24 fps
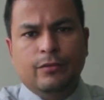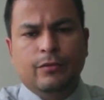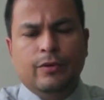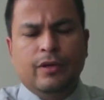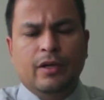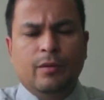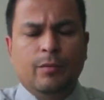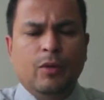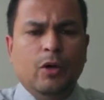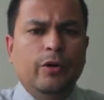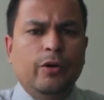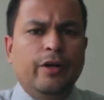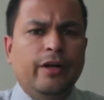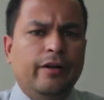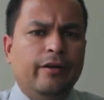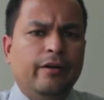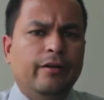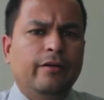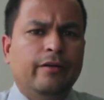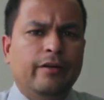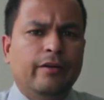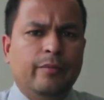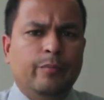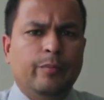We are about
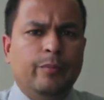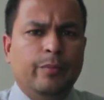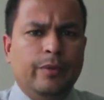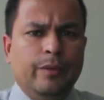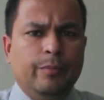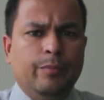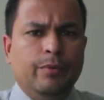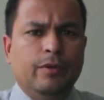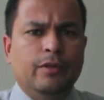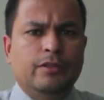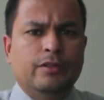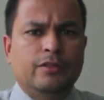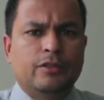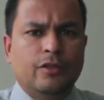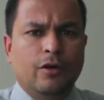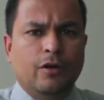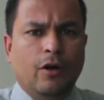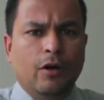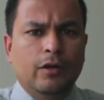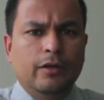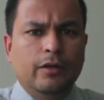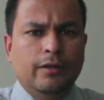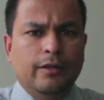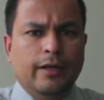800 people
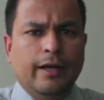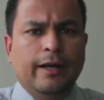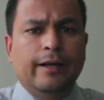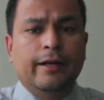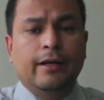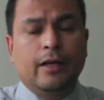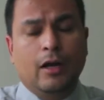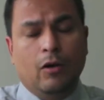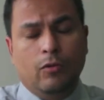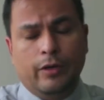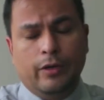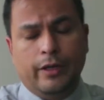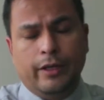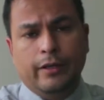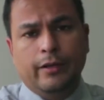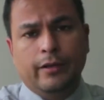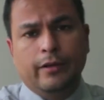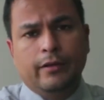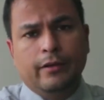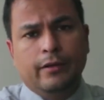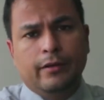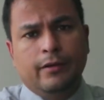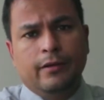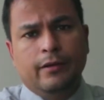strong and counting,